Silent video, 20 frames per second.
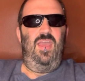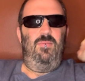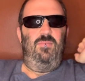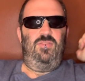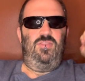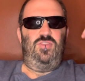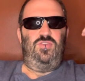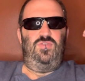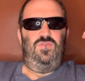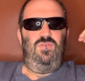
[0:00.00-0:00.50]

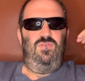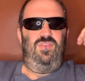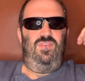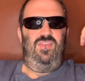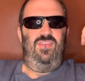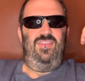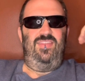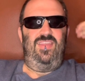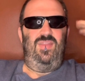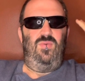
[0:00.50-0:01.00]
But the truth
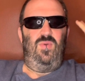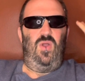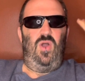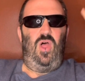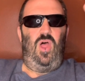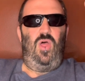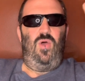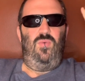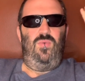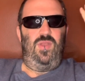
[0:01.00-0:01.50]
is they were
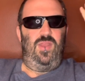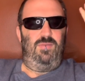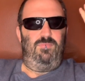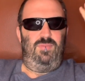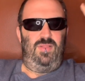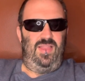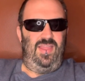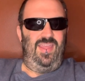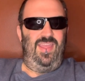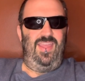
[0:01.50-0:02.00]
already
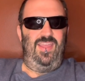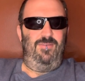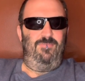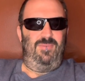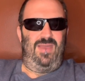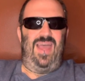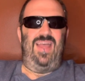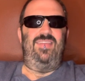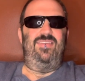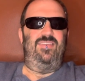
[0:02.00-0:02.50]
playing
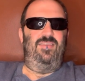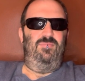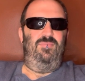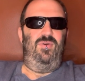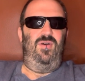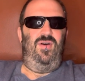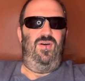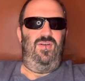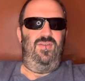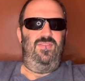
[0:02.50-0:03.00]

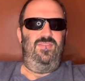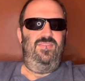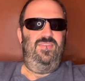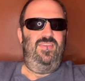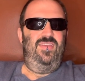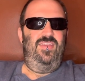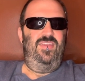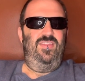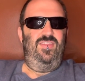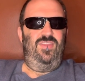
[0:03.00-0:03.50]
basketball.
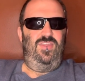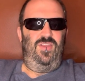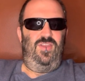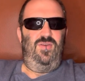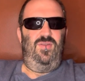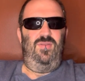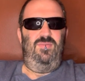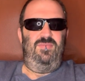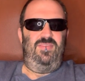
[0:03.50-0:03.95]
You know what I'm